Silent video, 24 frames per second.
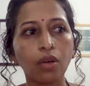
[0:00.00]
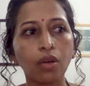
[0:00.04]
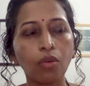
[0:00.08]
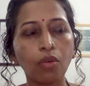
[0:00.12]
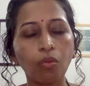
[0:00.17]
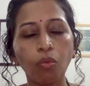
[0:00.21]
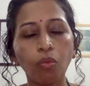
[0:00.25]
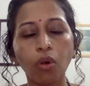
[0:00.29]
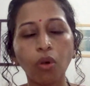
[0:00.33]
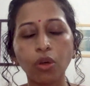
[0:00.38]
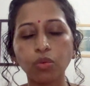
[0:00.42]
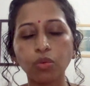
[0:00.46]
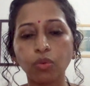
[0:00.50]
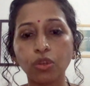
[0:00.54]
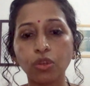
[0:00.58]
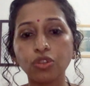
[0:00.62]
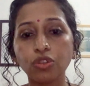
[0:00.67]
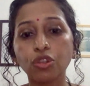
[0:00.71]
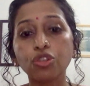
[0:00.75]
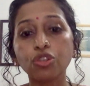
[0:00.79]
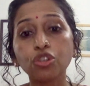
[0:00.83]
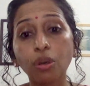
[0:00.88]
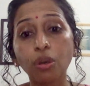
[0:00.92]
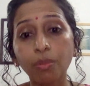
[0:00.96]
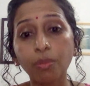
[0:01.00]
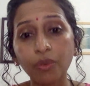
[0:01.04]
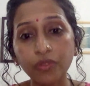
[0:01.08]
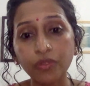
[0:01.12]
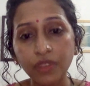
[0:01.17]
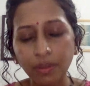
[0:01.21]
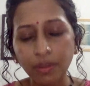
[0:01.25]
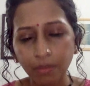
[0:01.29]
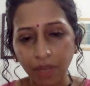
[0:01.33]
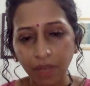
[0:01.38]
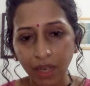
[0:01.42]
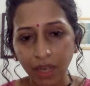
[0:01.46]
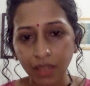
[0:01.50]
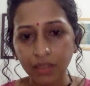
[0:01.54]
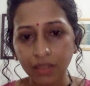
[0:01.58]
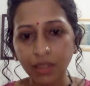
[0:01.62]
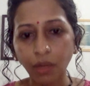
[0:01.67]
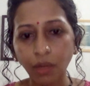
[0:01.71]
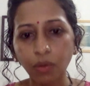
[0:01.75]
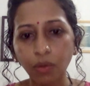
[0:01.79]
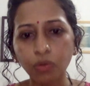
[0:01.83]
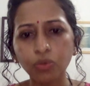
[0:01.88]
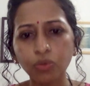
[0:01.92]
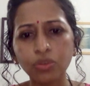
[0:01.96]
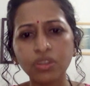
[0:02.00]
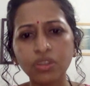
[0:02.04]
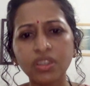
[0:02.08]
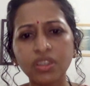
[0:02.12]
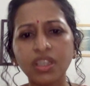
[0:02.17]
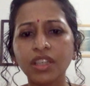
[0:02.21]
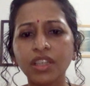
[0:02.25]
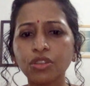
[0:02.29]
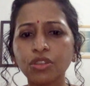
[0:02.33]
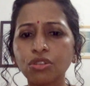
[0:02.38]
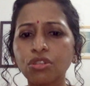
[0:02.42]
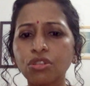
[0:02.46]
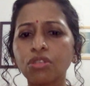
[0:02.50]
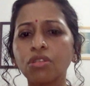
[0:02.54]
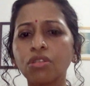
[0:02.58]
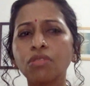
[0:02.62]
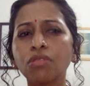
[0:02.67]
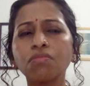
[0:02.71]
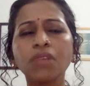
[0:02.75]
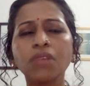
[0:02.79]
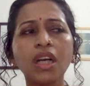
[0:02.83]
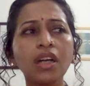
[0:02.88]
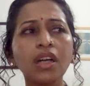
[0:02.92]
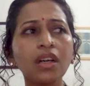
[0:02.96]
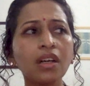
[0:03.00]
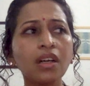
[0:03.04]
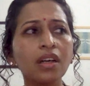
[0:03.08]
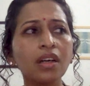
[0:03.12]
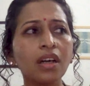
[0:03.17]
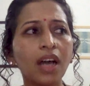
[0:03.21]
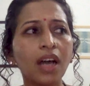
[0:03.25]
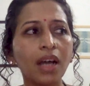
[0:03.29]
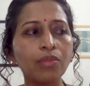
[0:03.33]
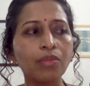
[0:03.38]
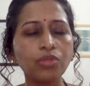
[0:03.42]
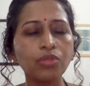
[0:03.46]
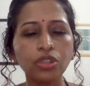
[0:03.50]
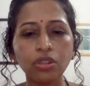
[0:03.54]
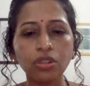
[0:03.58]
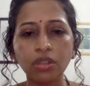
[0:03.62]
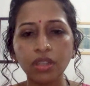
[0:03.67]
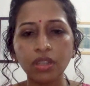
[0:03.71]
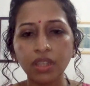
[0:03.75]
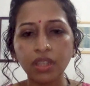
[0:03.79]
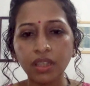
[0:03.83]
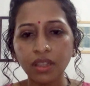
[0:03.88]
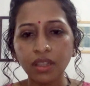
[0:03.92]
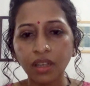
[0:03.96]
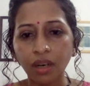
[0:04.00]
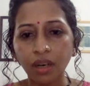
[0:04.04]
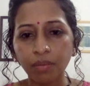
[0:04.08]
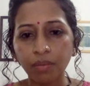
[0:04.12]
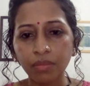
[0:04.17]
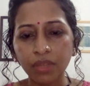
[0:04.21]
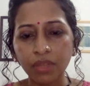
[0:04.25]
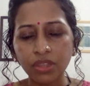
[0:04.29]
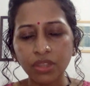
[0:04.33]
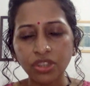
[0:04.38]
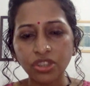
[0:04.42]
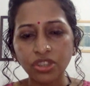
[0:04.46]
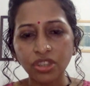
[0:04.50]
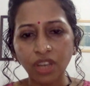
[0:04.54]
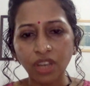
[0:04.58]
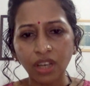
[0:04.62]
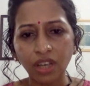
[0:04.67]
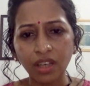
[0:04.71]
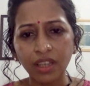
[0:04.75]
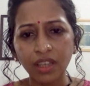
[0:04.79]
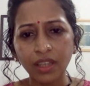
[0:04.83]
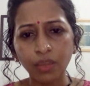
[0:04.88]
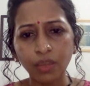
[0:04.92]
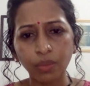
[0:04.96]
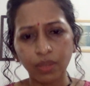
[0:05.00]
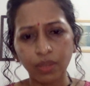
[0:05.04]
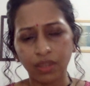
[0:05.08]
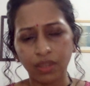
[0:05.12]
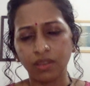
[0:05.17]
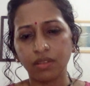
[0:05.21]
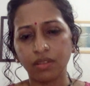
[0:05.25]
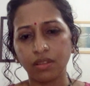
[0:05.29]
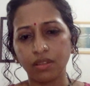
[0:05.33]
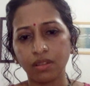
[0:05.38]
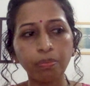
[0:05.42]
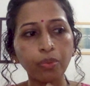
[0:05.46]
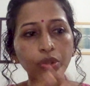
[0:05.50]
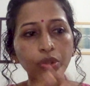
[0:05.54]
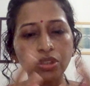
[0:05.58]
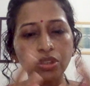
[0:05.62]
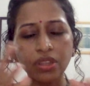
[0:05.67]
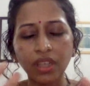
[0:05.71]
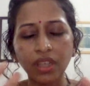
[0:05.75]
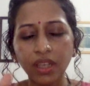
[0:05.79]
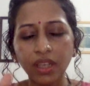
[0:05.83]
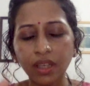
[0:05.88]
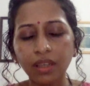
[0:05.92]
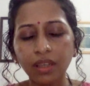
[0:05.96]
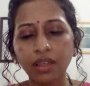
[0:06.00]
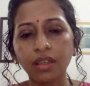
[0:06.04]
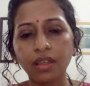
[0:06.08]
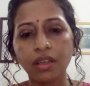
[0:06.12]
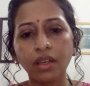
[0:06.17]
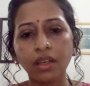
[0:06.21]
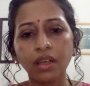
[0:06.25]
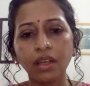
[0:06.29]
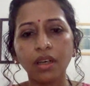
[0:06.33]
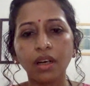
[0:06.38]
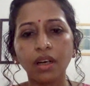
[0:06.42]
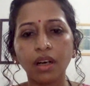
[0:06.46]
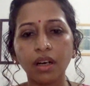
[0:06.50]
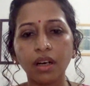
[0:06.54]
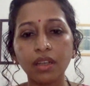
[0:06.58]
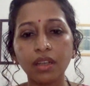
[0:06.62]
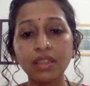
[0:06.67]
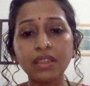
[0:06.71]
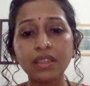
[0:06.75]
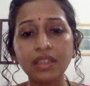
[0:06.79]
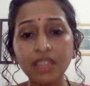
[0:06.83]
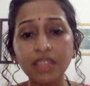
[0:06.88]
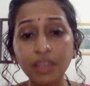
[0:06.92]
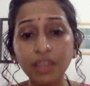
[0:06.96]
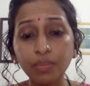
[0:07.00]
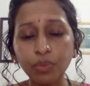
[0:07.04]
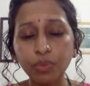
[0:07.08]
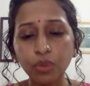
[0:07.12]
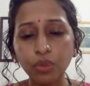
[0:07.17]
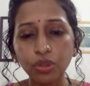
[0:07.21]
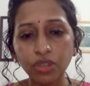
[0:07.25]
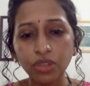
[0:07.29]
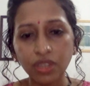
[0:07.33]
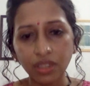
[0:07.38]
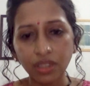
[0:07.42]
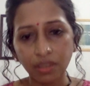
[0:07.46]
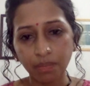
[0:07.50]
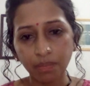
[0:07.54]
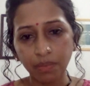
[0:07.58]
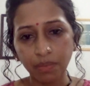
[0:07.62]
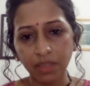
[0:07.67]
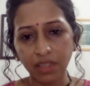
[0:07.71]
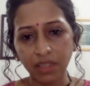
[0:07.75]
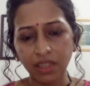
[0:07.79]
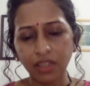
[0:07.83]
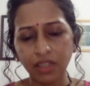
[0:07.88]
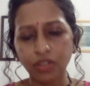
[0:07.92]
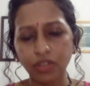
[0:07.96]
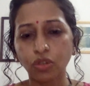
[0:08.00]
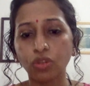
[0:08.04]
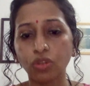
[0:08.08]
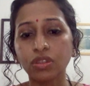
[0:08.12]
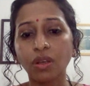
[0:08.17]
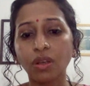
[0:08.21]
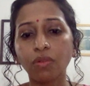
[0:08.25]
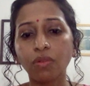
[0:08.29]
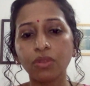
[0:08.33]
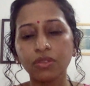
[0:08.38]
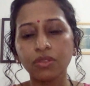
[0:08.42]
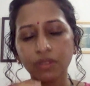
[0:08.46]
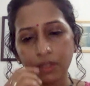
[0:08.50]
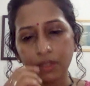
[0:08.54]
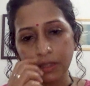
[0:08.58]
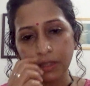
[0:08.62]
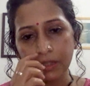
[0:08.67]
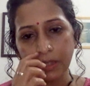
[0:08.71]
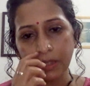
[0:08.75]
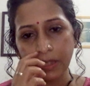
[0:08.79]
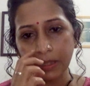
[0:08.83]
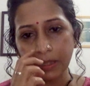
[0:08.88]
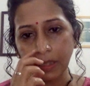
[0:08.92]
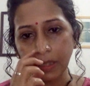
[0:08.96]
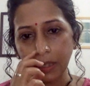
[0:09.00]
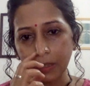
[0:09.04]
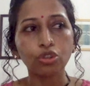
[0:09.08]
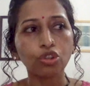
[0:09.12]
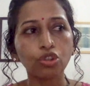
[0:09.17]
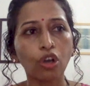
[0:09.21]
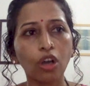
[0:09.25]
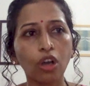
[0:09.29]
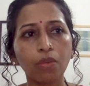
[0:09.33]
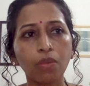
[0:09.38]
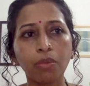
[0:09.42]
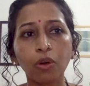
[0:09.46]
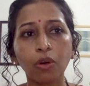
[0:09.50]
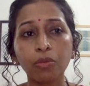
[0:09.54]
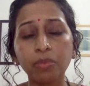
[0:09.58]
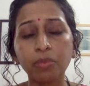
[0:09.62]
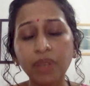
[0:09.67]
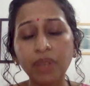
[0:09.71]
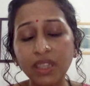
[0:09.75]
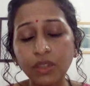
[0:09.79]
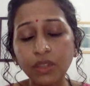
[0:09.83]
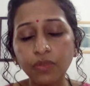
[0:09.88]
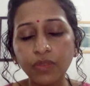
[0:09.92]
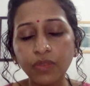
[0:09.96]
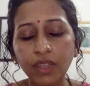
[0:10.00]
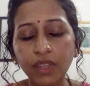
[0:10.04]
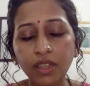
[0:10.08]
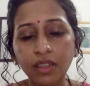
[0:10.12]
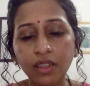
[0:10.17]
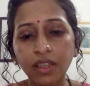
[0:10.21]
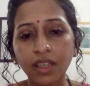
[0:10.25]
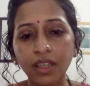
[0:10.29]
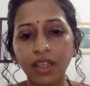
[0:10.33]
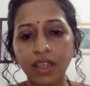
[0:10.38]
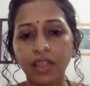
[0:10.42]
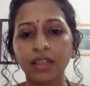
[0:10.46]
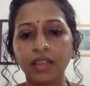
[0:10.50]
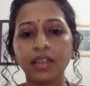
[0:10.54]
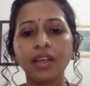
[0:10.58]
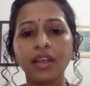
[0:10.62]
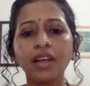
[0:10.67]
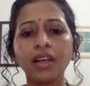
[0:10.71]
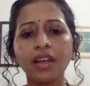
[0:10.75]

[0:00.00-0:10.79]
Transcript: what was on top of their mind. Someone would say, I'm really struggling with putting a sleep routine in place. Or someone would say that, talk about breastfeeding.